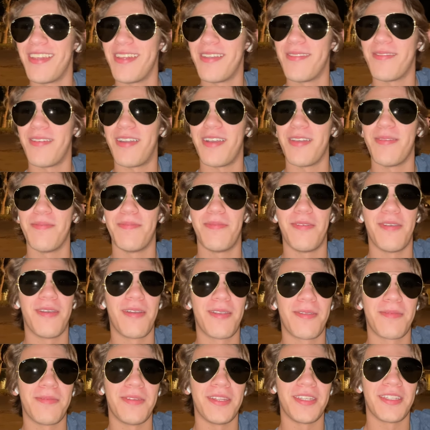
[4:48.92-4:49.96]
my
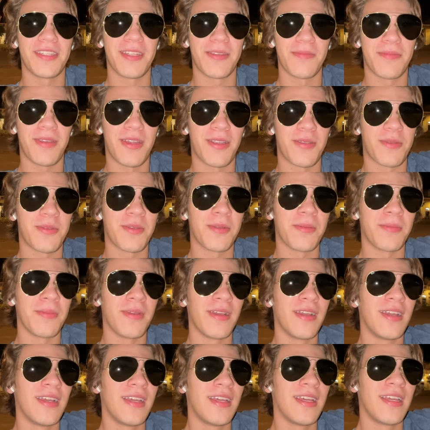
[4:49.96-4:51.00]
apartment, in my room.
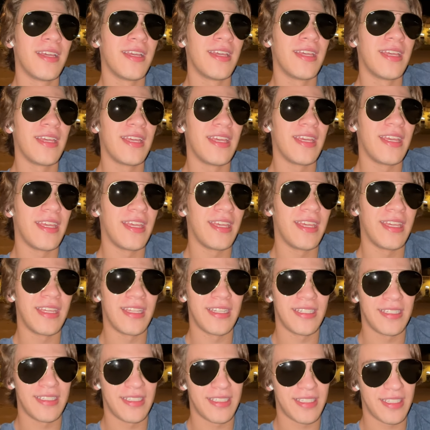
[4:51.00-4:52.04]

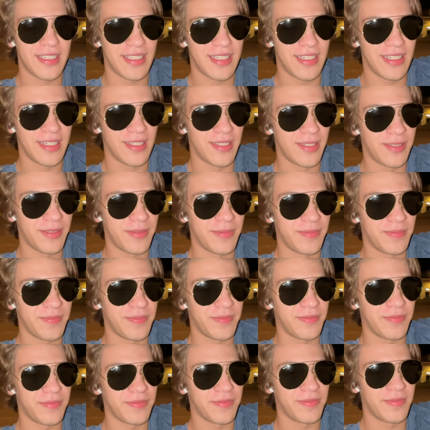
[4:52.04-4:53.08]
And
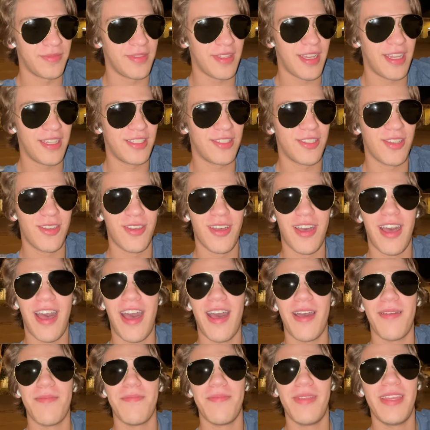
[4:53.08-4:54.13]
I saw
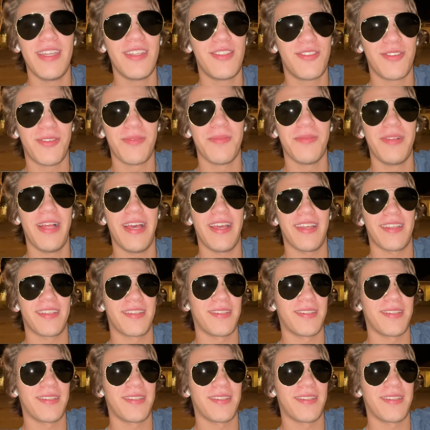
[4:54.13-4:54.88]
Meet Joe Black.